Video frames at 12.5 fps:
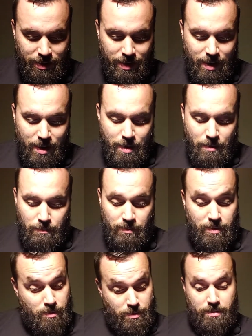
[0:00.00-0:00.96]

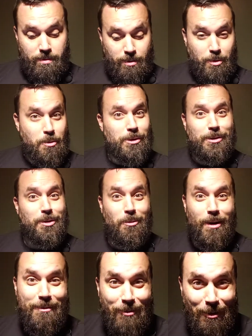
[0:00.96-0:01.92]
of course the
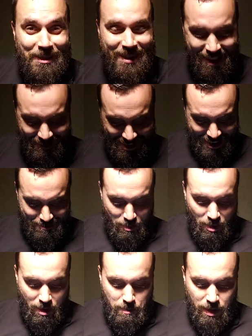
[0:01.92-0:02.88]
24/7 support.